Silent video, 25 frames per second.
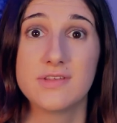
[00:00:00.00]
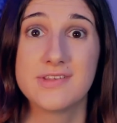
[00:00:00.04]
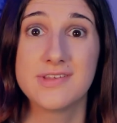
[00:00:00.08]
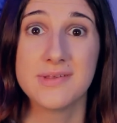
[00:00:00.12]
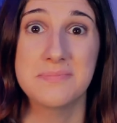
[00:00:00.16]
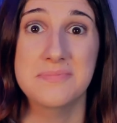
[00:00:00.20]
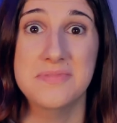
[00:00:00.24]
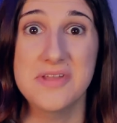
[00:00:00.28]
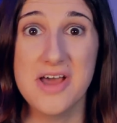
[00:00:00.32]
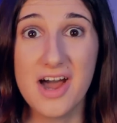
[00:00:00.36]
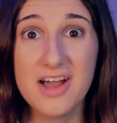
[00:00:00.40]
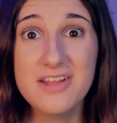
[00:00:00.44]

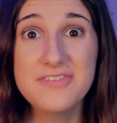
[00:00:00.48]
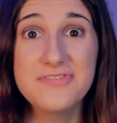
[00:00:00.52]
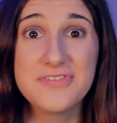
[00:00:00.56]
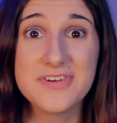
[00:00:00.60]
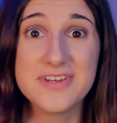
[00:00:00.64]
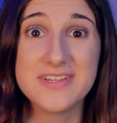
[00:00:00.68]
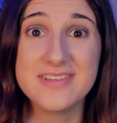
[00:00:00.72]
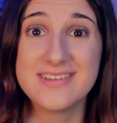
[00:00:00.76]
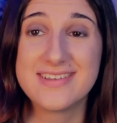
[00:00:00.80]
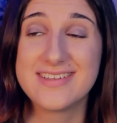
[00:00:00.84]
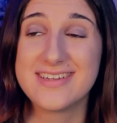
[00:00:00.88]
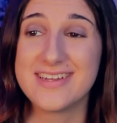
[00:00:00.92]
Some not
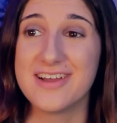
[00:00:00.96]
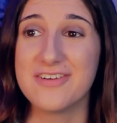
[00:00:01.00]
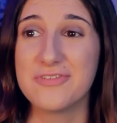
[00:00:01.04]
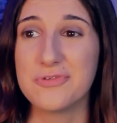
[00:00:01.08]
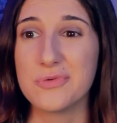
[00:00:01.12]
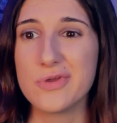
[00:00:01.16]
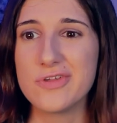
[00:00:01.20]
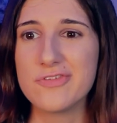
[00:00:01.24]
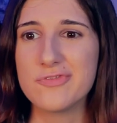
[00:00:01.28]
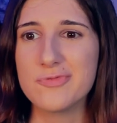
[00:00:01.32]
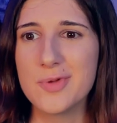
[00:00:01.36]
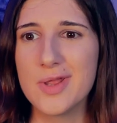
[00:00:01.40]
fun stuff
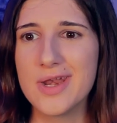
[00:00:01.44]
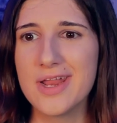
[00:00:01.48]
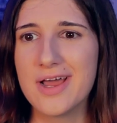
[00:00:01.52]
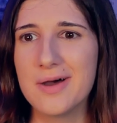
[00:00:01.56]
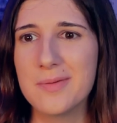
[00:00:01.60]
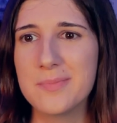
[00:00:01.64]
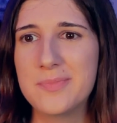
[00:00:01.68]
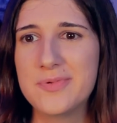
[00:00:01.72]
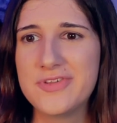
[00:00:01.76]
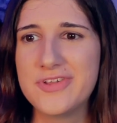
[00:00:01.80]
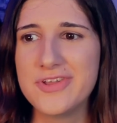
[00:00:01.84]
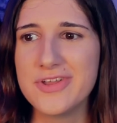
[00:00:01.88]
we've been
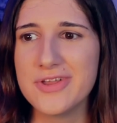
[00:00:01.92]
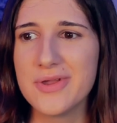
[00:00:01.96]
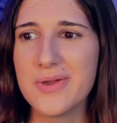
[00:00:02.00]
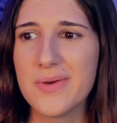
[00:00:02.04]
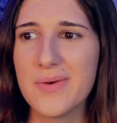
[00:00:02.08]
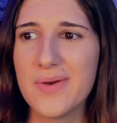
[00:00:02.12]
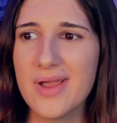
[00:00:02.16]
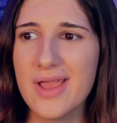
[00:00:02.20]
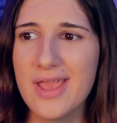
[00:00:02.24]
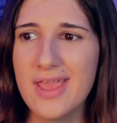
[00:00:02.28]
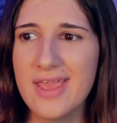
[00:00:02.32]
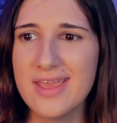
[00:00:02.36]
up
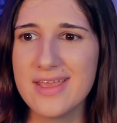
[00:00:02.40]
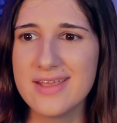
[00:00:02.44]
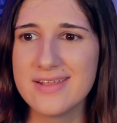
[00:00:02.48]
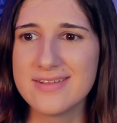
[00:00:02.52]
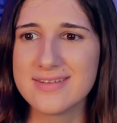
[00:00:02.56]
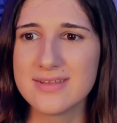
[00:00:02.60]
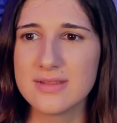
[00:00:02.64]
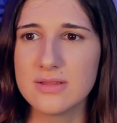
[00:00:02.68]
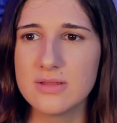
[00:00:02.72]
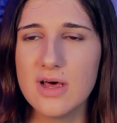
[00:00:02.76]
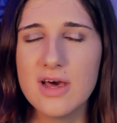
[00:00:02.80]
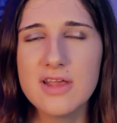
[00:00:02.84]
to
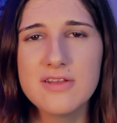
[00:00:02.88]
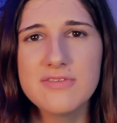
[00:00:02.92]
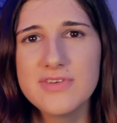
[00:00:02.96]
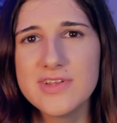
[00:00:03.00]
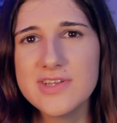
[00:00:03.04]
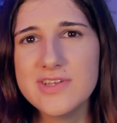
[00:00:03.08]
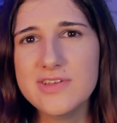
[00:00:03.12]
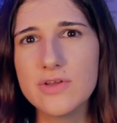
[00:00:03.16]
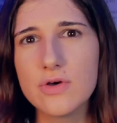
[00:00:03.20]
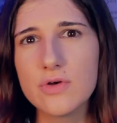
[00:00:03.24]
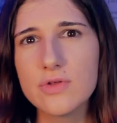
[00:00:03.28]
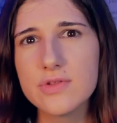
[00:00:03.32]
is a lot of
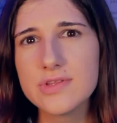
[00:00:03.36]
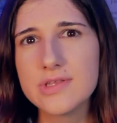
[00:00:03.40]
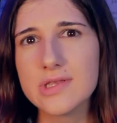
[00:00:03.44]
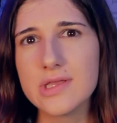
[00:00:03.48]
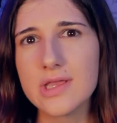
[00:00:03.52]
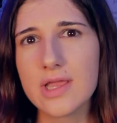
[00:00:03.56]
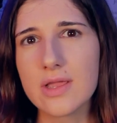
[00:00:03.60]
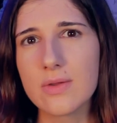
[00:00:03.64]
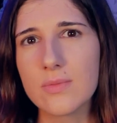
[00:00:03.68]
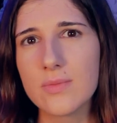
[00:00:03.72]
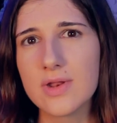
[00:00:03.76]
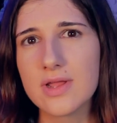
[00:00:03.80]

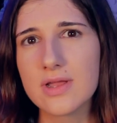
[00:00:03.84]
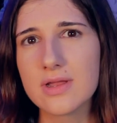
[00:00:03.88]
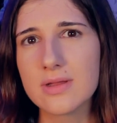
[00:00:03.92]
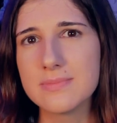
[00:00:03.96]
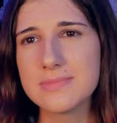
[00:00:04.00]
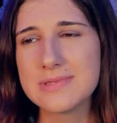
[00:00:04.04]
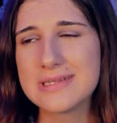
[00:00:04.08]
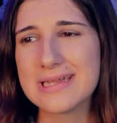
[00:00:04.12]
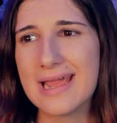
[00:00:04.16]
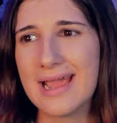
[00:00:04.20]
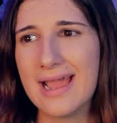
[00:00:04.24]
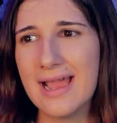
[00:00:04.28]
adulting when it
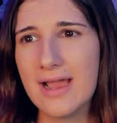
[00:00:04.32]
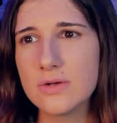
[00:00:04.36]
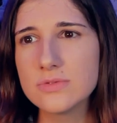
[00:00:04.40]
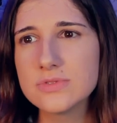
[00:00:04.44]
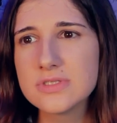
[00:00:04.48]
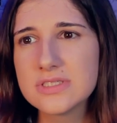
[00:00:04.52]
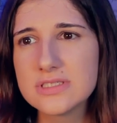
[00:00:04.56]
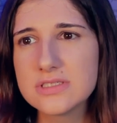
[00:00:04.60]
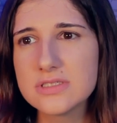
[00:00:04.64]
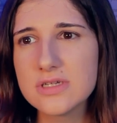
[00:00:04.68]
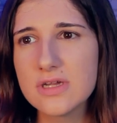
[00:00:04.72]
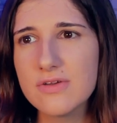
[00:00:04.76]
comes to
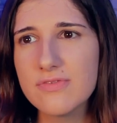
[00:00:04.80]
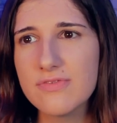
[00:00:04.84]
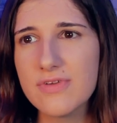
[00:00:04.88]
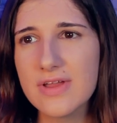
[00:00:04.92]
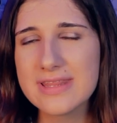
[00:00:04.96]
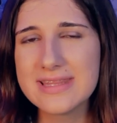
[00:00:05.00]
house stuff.